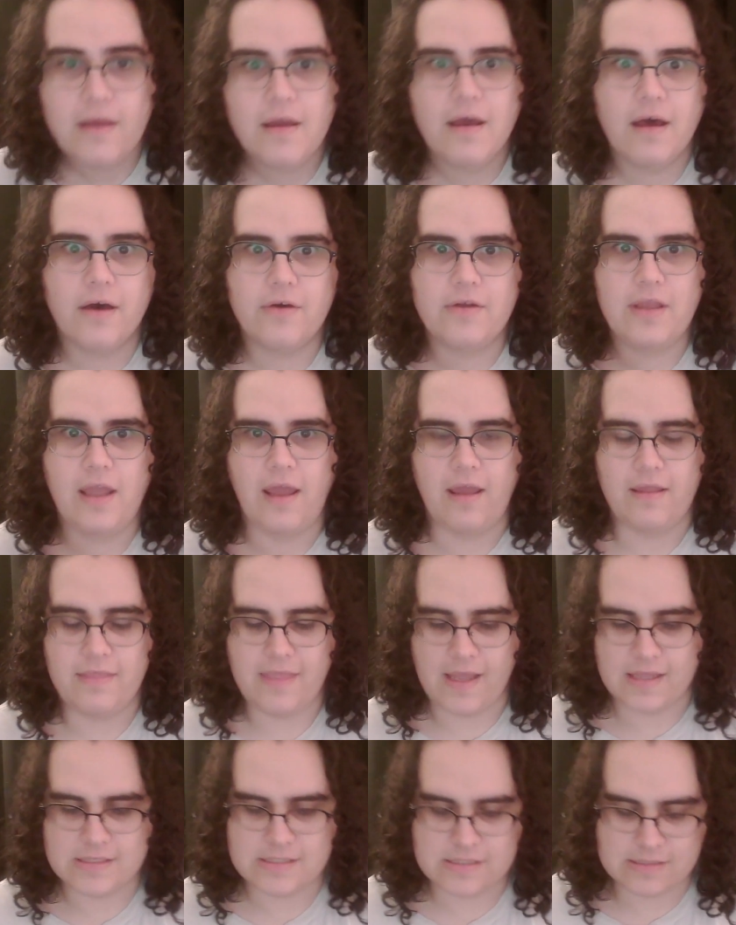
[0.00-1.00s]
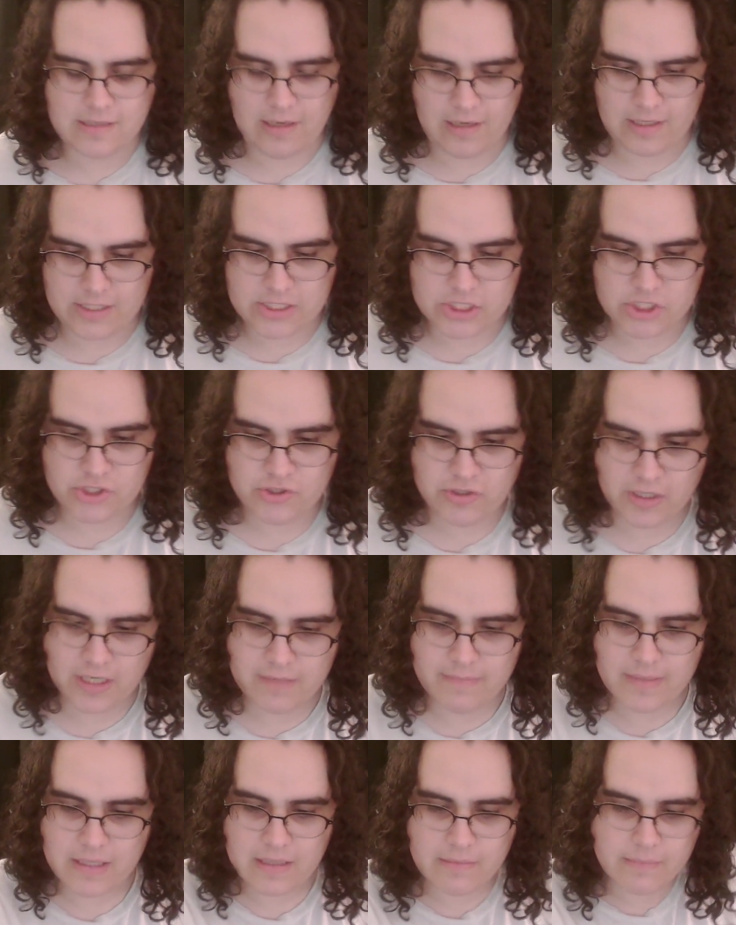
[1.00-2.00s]
Okay, that's gonna destroy
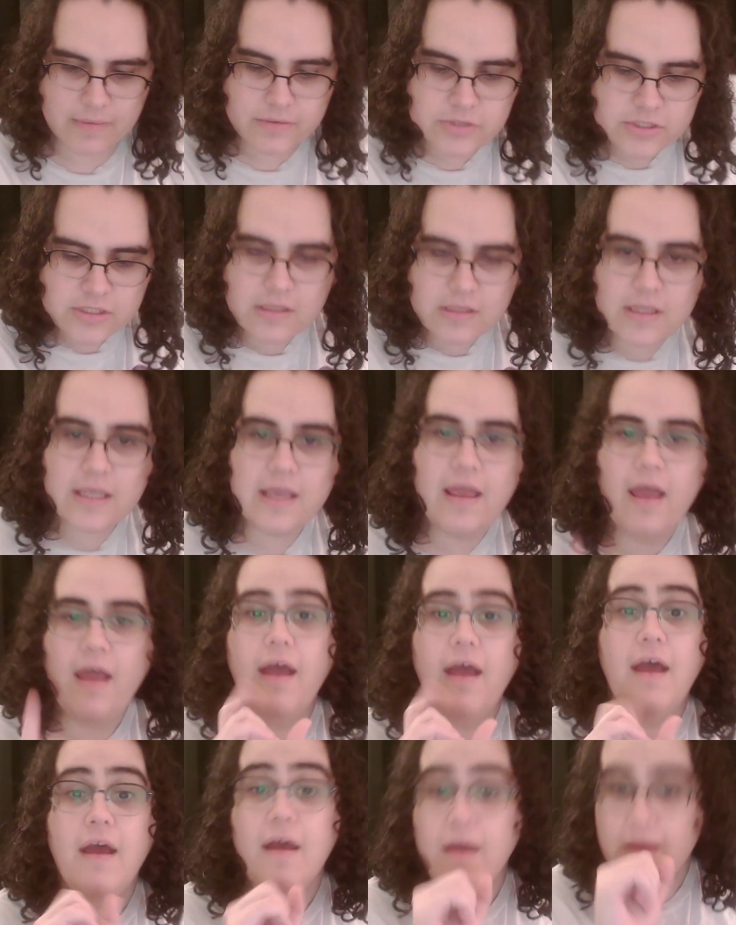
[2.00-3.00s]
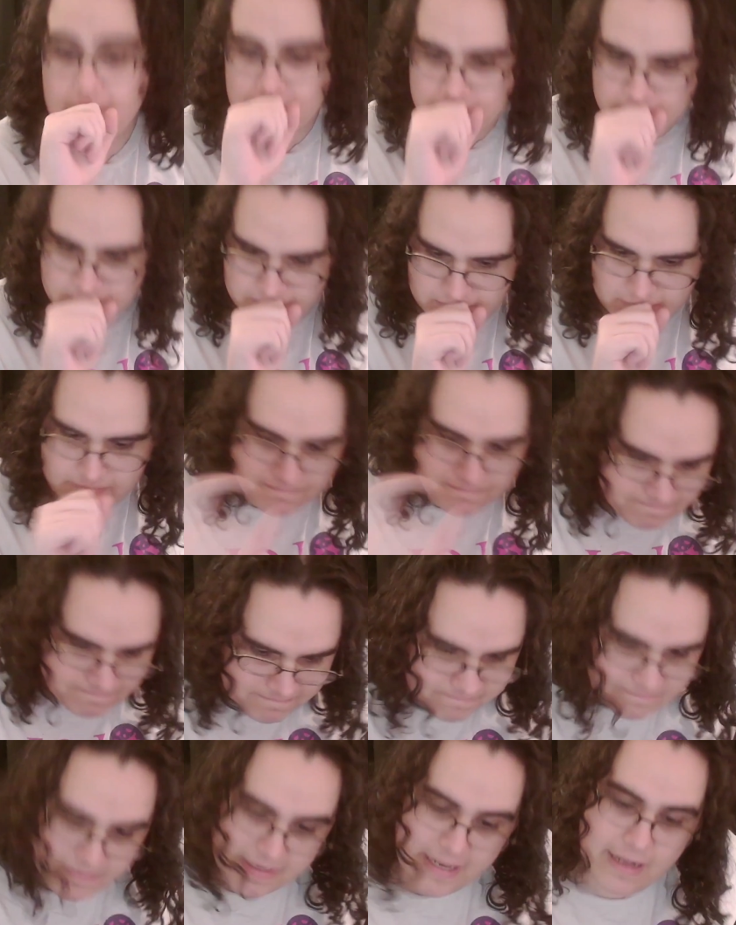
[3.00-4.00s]
me emotionally,
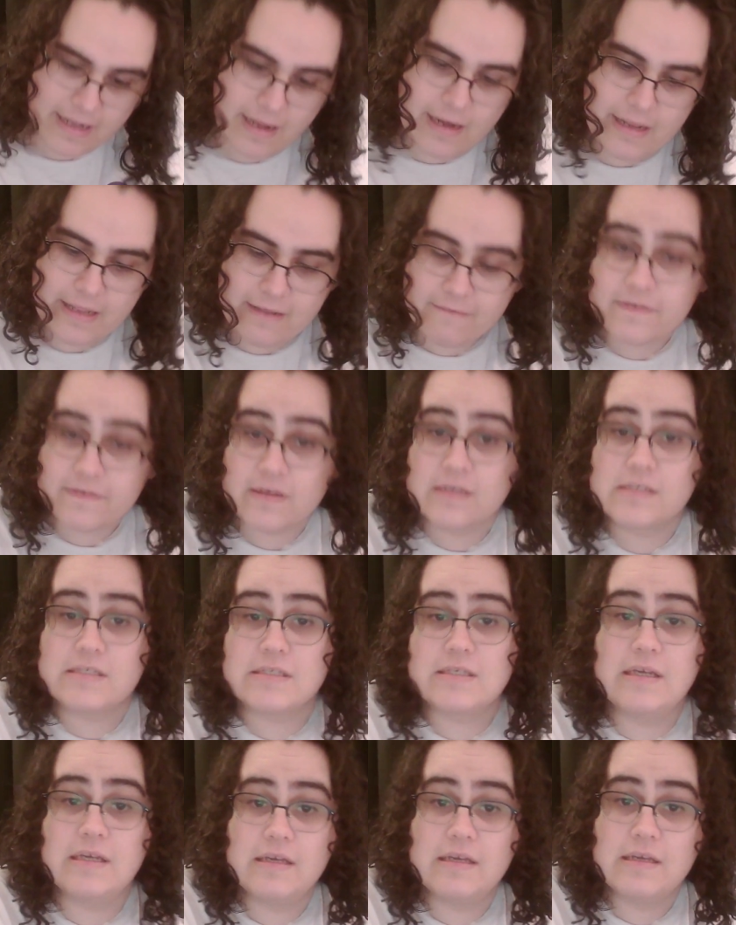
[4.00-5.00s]
but I gotta eat first.